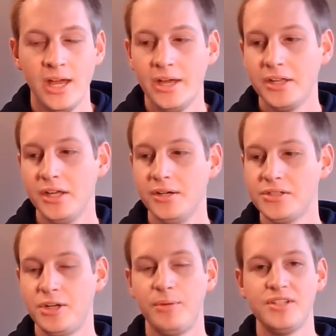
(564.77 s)
Here's
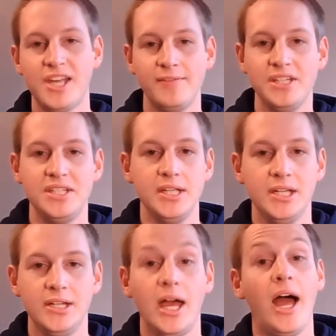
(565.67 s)
number
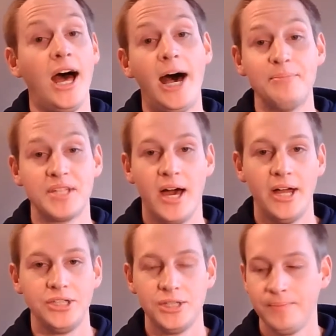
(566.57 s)
17,
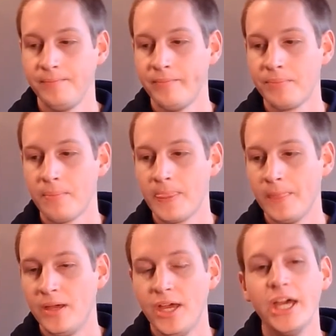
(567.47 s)
Hopscotch.
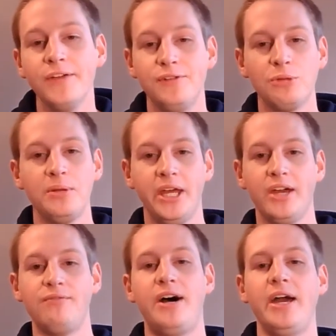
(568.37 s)
If you're playing
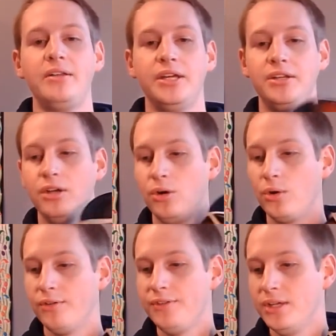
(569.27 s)
a violin or
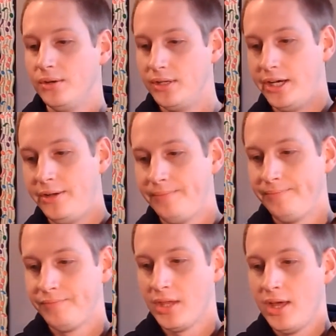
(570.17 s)
a viola,
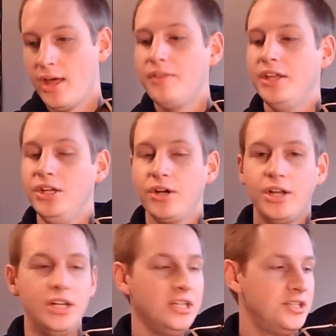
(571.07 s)
then you're going
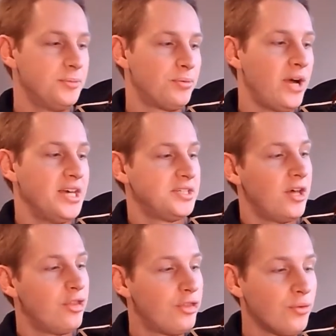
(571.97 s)
to need to press
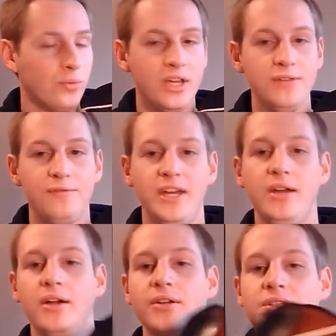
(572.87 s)
3
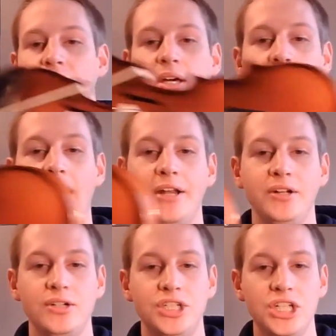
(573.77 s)
fingers on
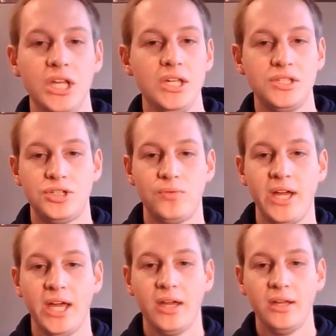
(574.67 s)
your G
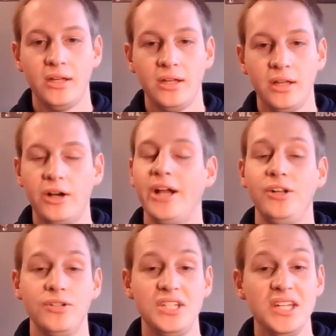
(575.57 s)
string, or on
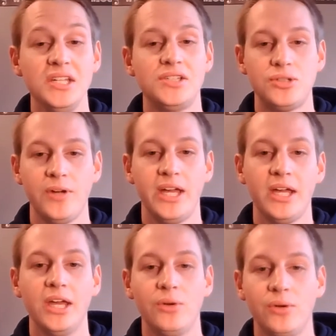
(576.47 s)
your D string,
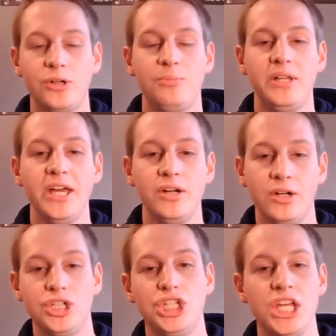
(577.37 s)
in order to play your
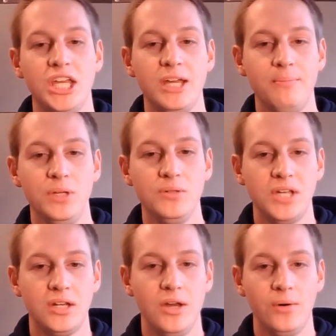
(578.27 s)
G
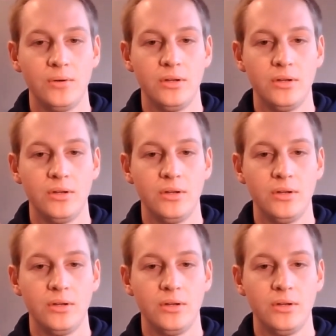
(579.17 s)
music note.